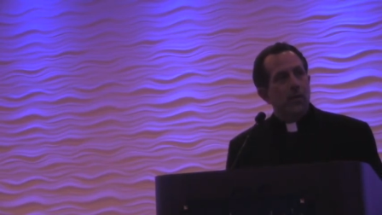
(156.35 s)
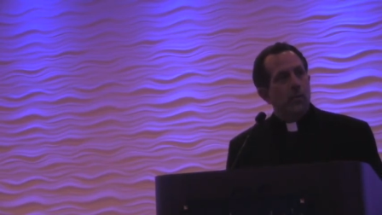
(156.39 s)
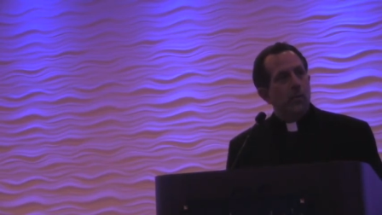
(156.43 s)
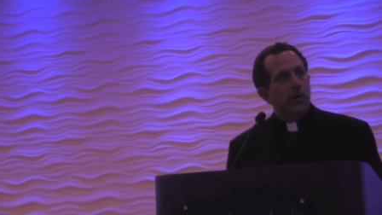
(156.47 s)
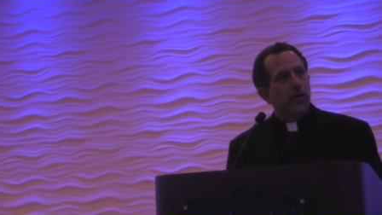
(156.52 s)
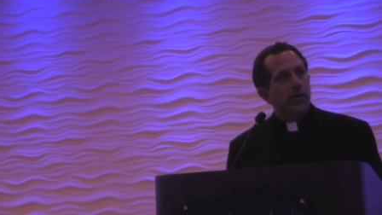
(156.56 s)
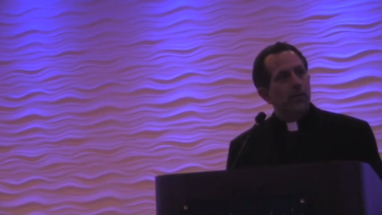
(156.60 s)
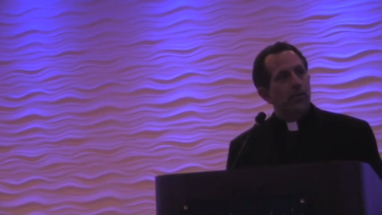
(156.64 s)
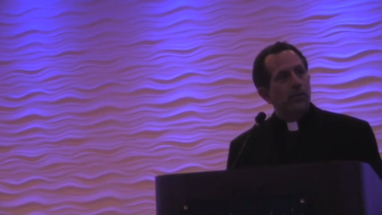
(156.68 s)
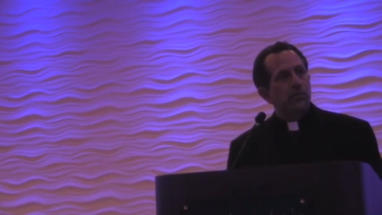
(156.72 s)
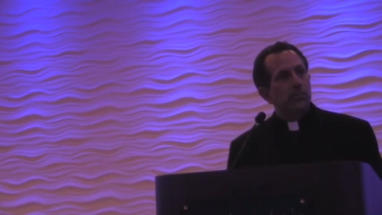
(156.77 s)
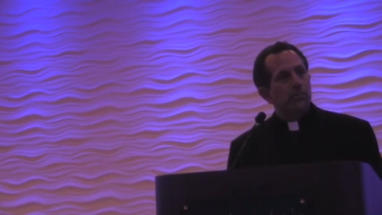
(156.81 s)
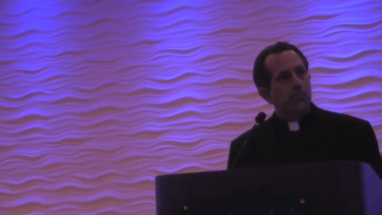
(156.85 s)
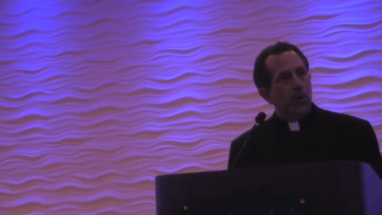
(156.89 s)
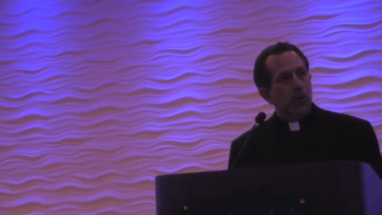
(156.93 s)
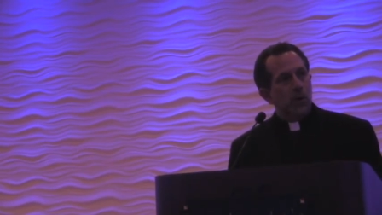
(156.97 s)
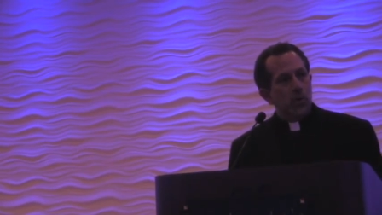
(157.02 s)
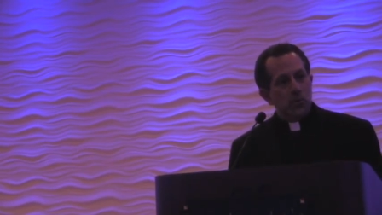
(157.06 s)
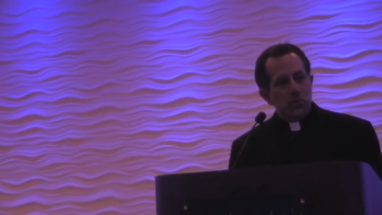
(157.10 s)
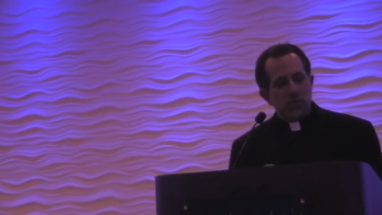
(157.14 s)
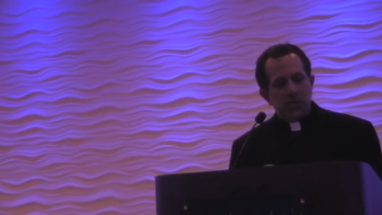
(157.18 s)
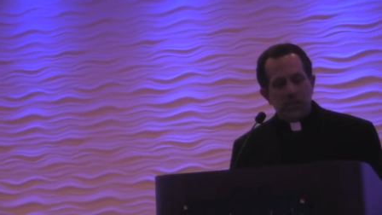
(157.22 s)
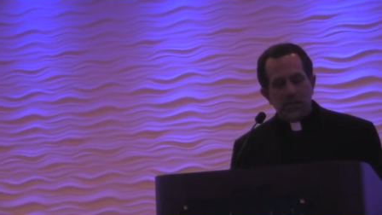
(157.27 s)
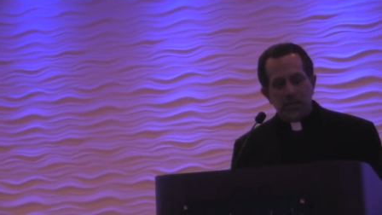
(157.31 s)
what is
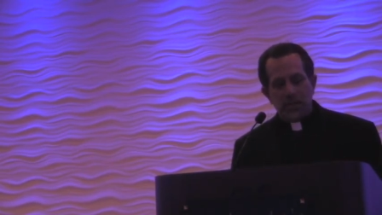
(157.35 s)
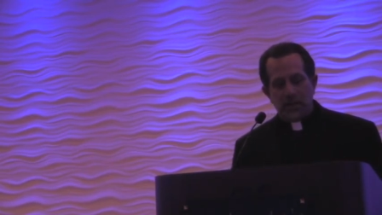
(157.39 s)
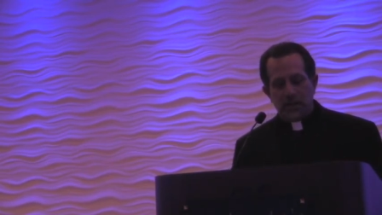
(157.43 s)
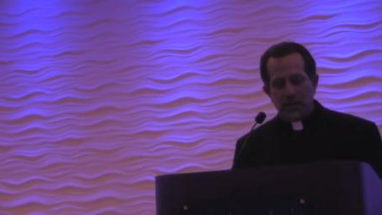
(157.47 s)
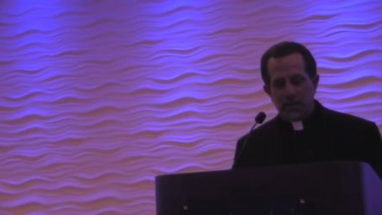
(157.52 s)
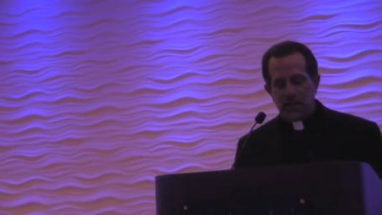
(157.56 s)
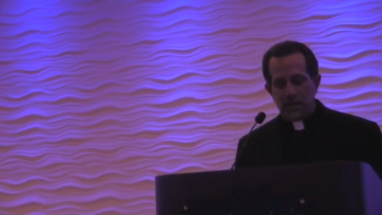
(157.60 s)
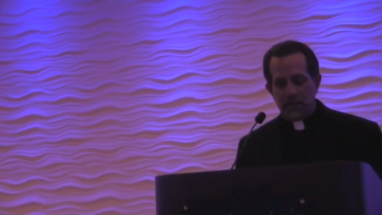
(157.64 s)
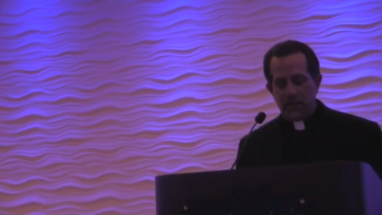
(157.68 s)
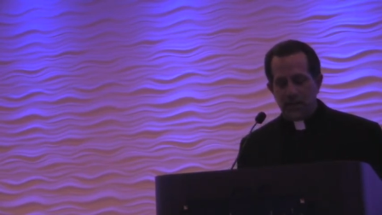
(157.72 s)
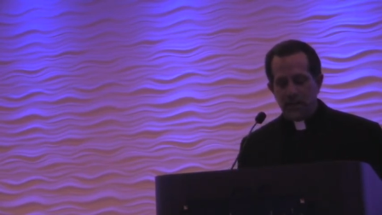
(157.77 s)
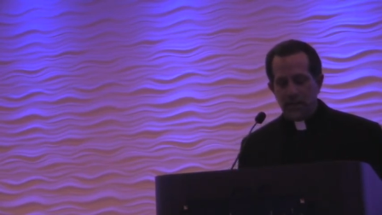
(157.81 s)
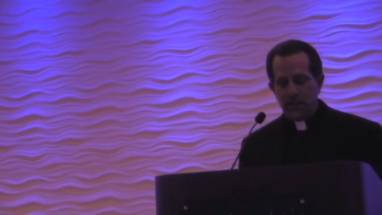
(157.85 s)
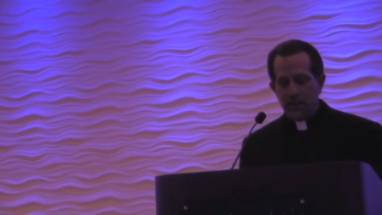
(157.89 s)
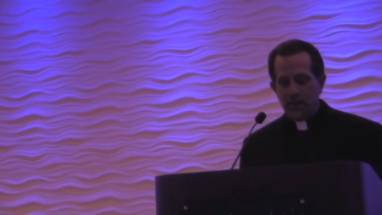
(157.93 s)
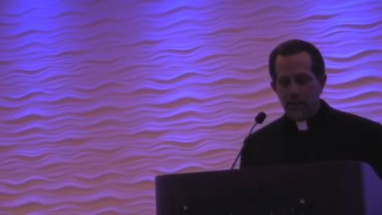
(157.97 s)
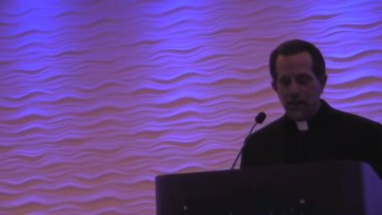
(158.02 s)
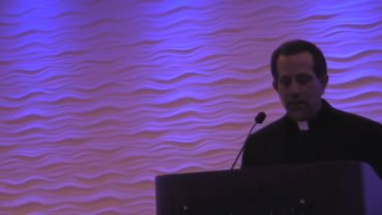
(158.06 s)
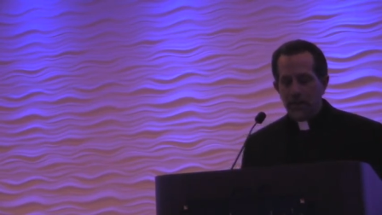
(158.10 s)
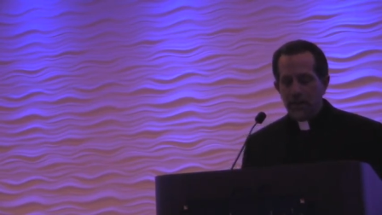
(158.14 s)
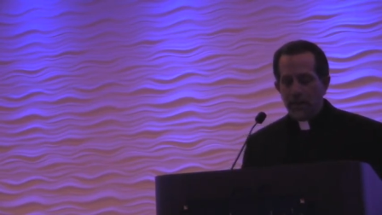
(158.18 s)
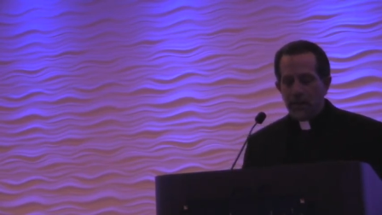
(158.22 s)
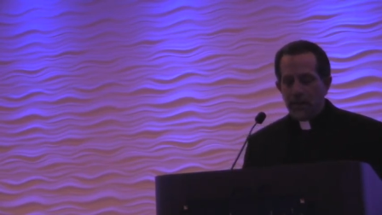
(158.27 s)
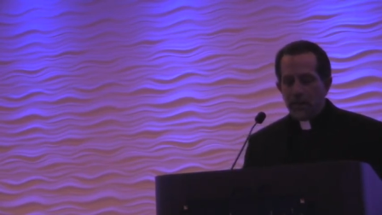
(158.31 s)
most needed,
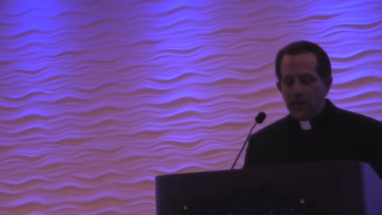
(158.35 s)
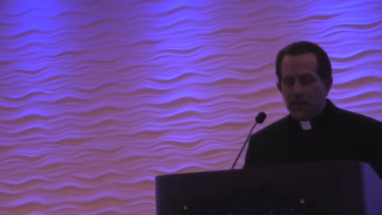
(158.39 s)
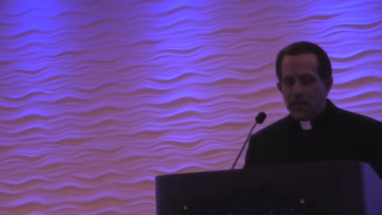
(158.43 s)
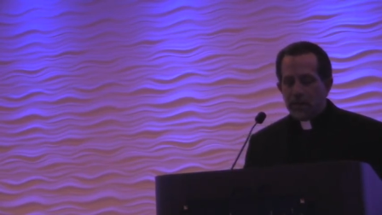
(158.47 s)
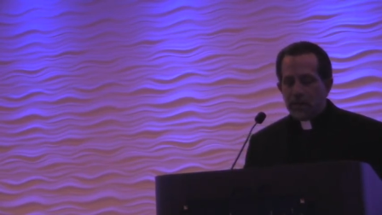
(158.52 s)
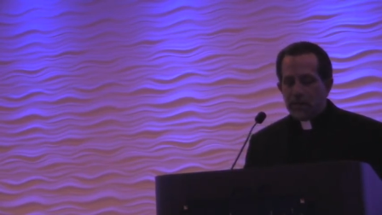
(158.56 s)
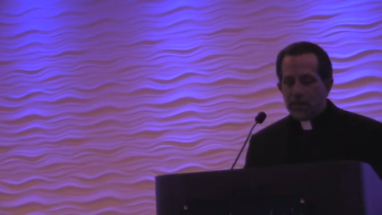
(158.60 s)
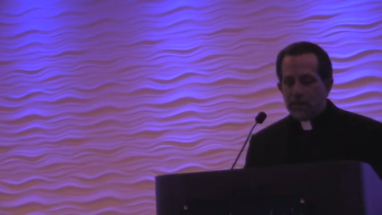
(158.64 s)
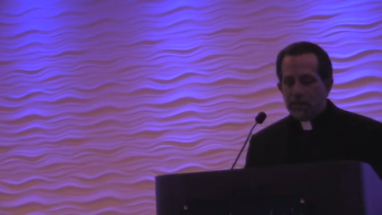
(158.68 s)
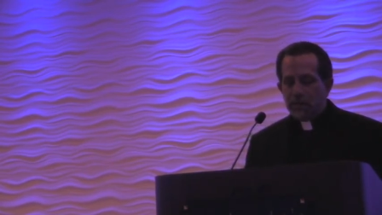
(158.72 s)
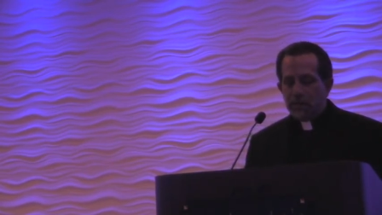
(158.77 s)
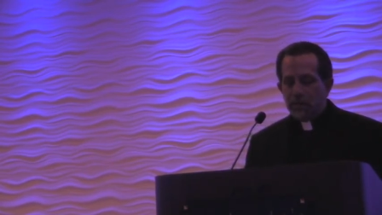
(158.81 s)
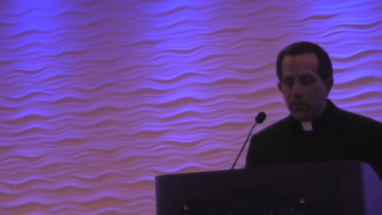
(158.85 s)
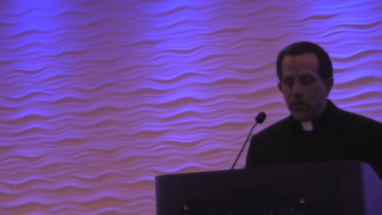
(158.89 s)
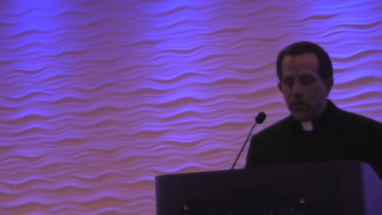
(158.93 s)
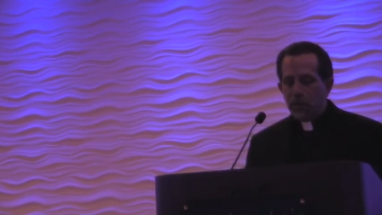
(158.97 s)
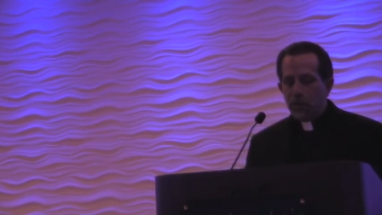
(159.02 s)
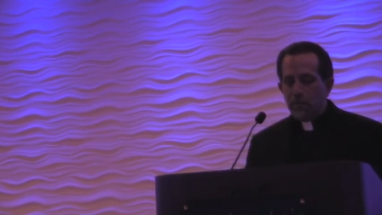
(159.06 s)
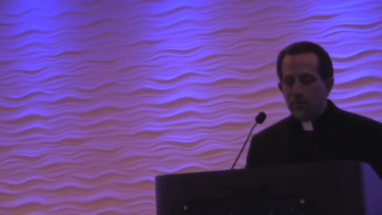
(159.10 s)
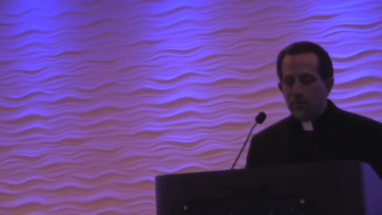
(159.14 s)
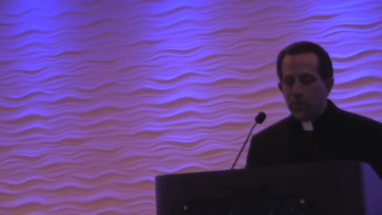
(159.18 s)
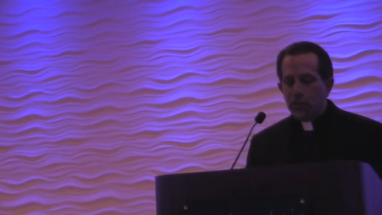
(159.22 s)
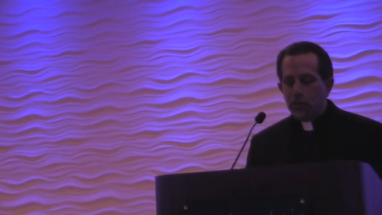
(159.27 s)
is spirit,